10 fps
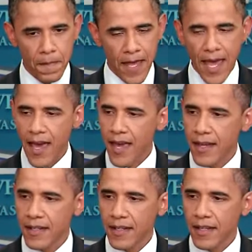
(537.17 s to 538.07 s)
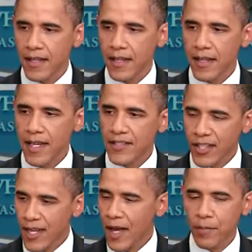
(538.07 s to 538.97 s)
And it's
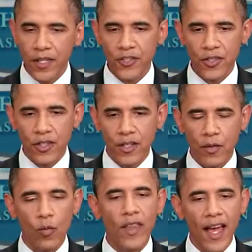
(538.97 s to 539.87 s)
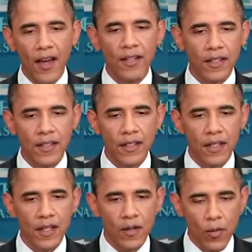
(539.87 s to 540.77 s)
accomplished without
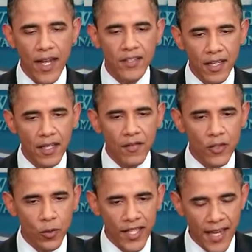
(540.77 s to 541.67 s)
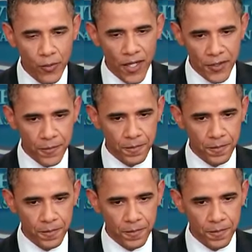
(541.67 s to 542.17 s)
raising individual tax rates.